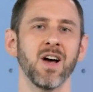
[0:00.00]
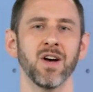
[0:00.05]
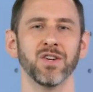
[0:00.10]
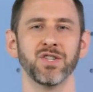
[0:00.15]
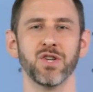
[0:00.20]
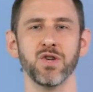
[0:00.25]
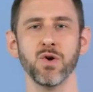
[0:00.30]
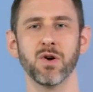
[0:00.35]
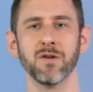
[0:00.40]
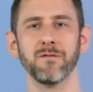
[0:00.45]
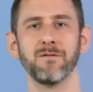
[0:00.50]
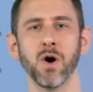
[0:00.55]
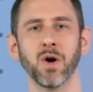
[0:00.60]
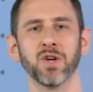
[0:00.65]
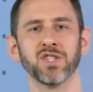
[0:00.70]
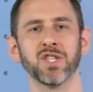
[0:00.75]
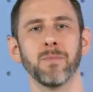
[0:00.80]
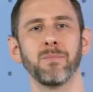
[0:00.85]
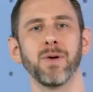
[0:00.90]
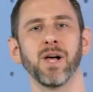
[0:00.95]
so you can
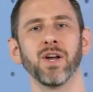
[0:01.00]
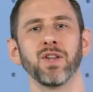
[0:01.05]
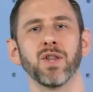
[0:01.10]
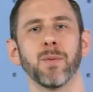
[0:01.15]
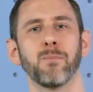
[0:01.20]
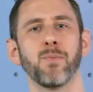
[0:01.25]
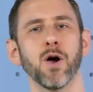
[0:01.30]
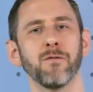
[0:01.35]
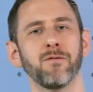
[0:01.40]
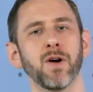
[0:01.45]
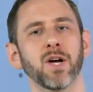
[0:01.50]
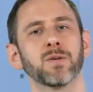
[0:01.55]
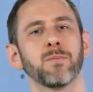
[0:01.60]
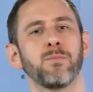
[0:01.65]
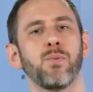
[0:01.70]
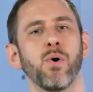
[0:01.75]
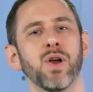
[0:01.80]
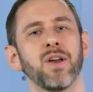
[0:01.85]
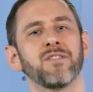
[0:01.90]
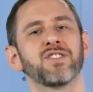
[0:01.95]
focus on building the perfect
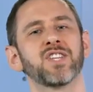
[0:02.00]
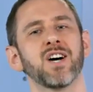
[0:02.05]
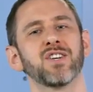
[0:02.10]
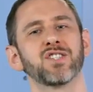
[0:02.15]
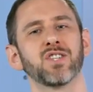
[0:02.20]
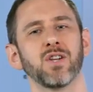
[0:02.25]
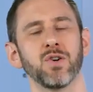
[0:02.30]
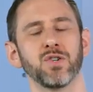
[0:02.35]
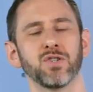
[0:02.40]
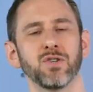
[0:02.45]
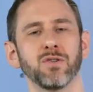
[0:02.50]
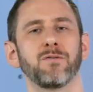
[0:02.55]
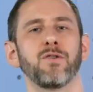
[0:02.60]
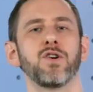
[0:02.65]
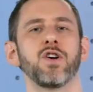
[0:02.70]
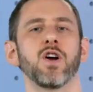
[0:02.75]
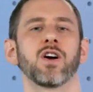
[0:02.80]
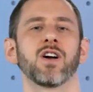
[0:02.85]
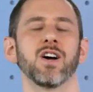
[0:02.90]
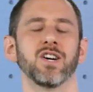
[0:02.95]
point of sale solution for
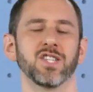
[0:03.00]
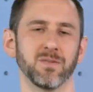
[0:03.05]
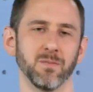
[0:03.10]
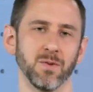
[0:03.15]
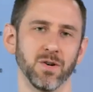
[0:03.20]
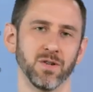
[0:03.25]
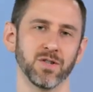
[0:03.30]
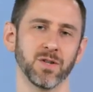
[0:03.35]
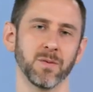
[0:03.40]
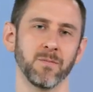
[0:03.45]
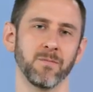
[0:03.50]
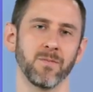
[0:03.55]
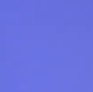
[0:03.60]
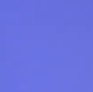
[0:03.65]
your customers.